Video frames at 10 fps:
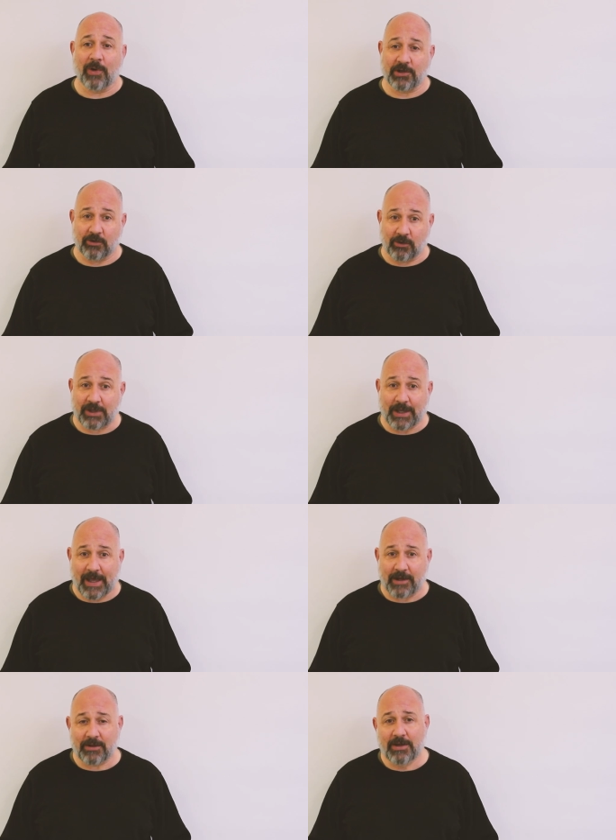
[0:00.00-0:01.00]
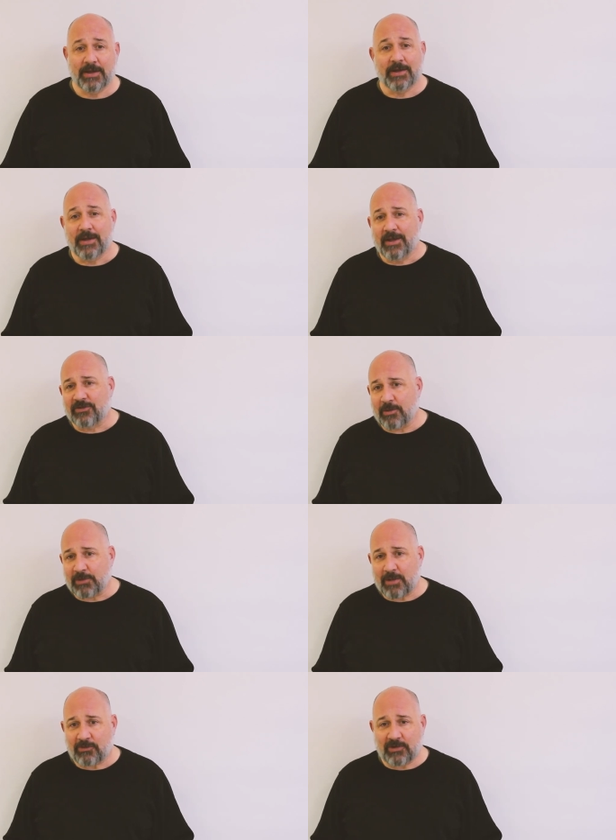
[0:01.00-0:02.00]
what you're looking at.
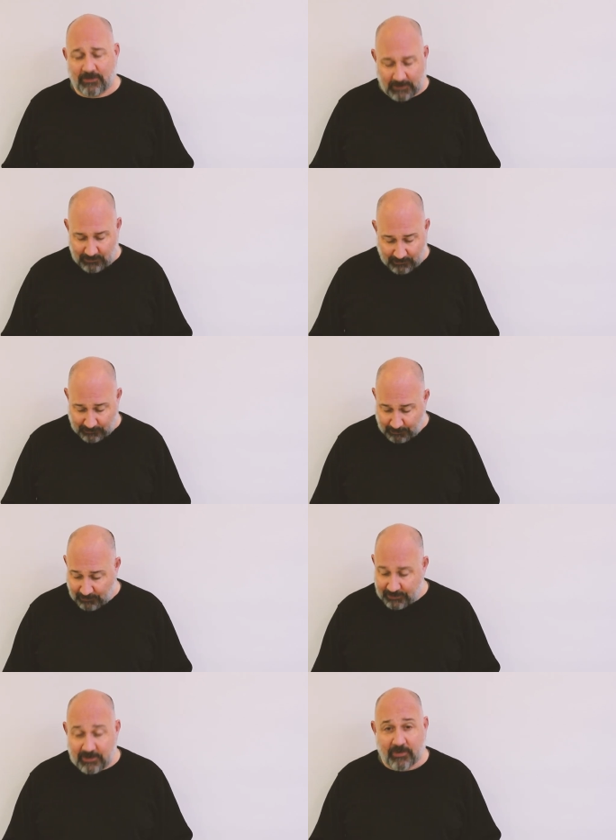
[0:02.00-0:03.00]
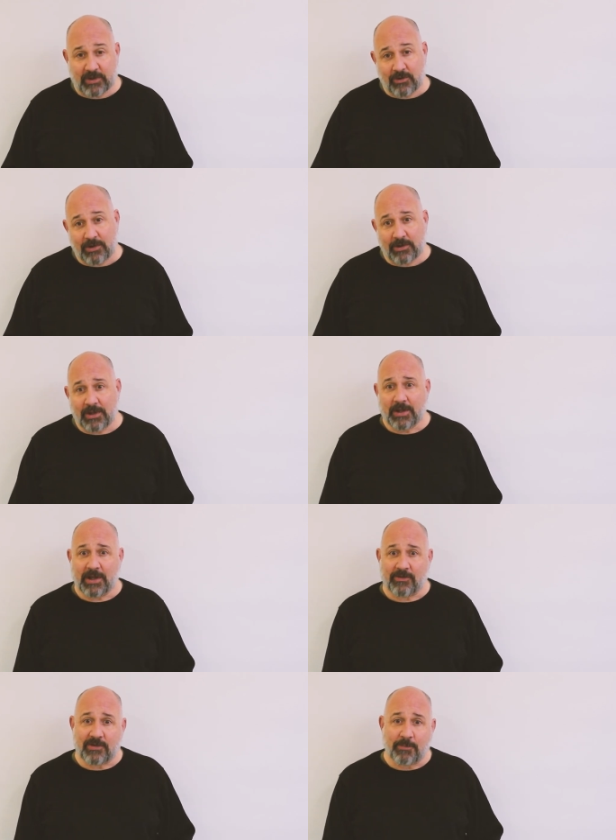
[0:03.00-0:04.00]
Sometimes these features are built into the unit,
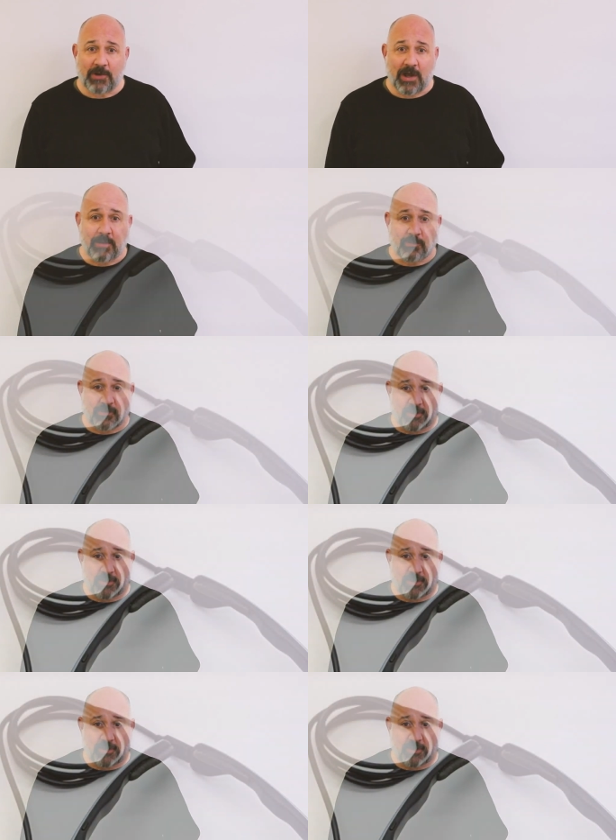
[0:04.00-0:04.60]
and sometimes